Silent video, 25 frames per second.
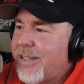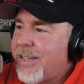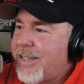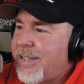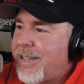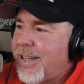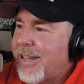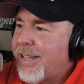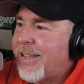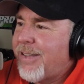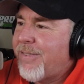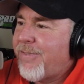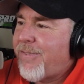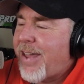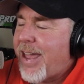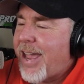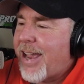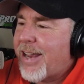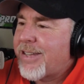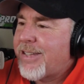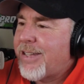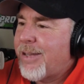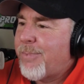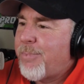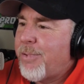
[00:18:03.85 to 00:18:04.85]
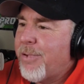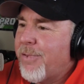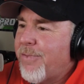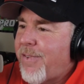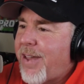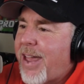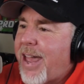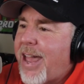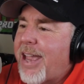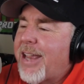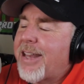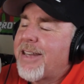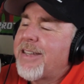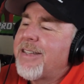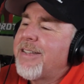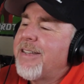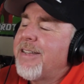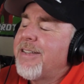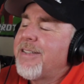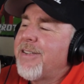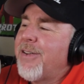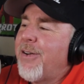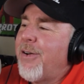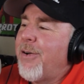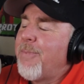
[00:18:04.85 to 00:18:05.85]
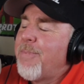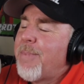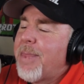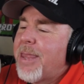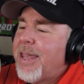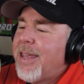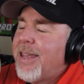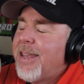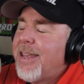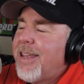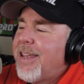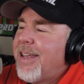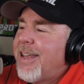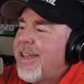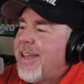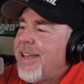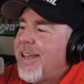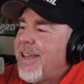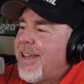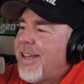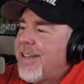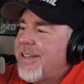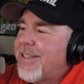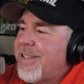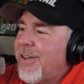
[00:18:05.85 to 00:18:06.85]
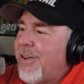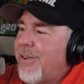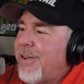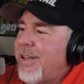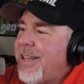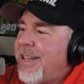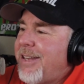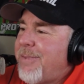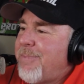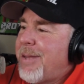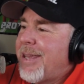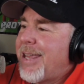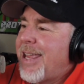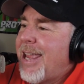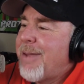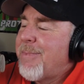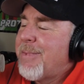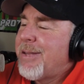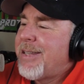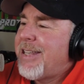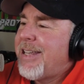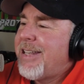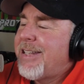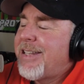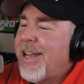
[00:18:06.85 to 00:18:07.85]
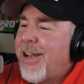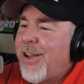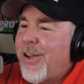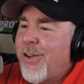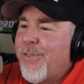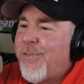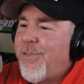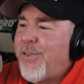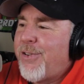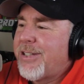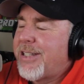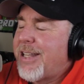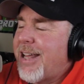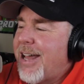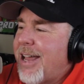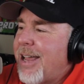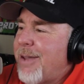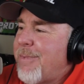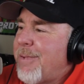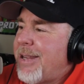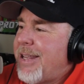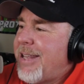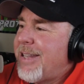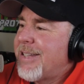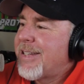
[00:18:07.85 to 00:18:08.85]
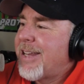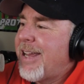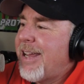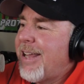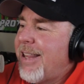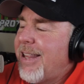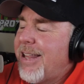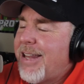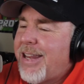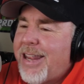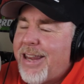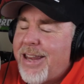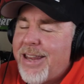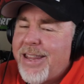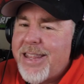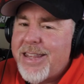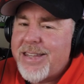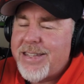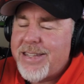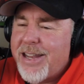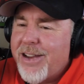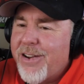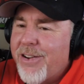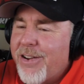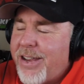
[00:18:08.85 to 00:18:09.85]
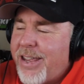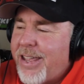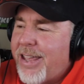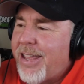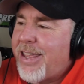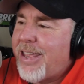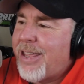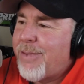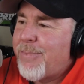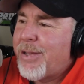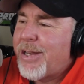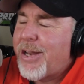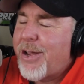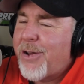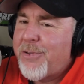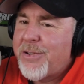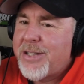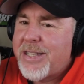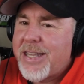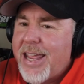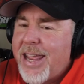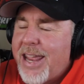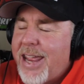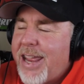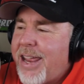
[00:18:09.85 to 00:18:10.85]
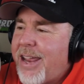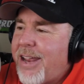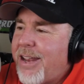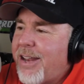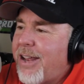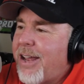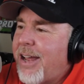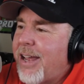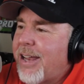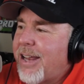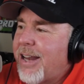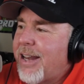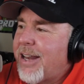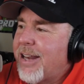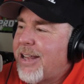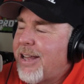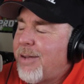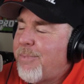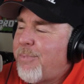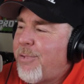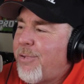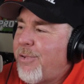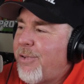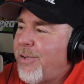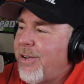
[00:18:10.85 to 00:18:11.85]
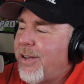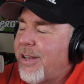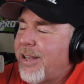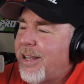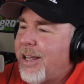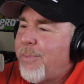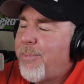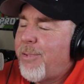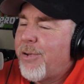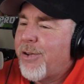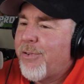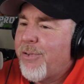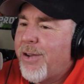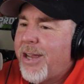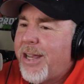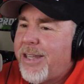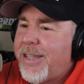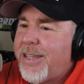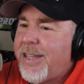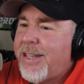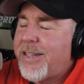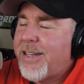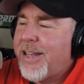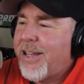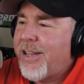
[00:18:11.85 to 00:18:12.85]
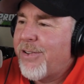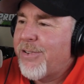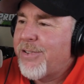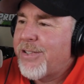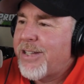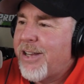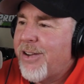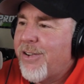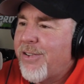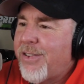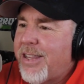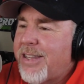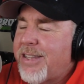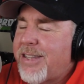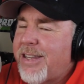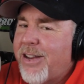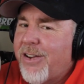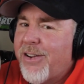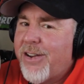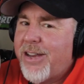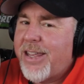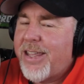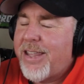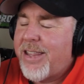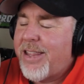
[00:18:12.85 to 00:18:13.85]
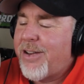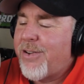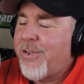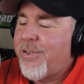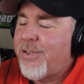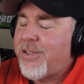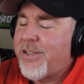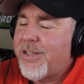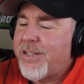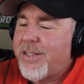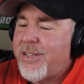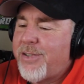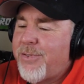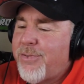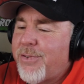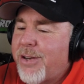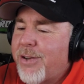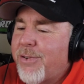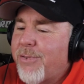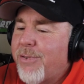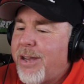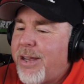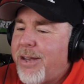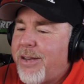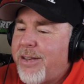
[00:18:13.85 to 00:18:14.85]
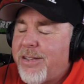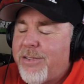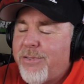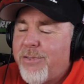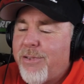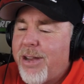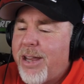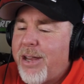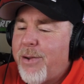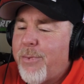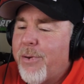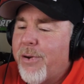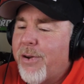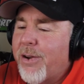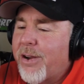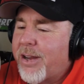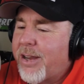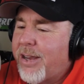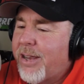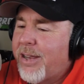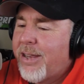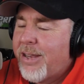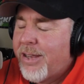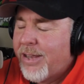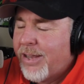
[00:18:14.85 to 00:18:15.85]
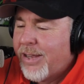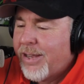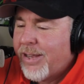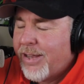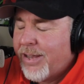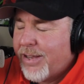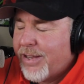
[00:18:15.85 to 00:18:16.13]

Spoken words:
you can stick the vax up your vax. So so he became a detailer full-time, and he's killing it in this area. Him and Jose, I got a couple great detailers here in this area that are just doing great, great work.